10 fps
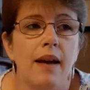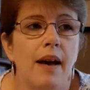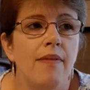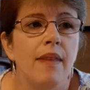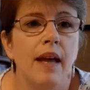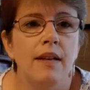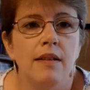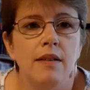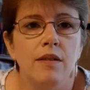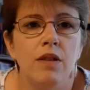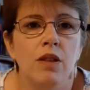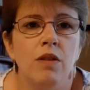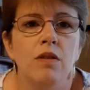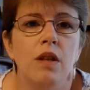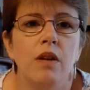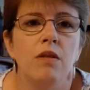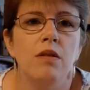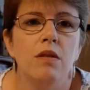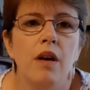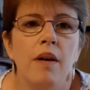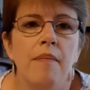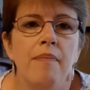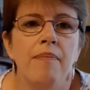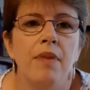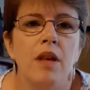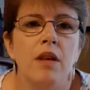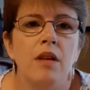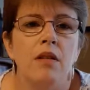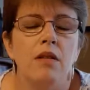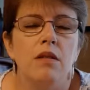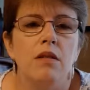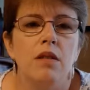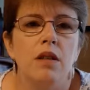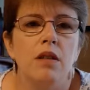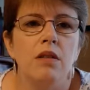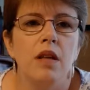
and then use those to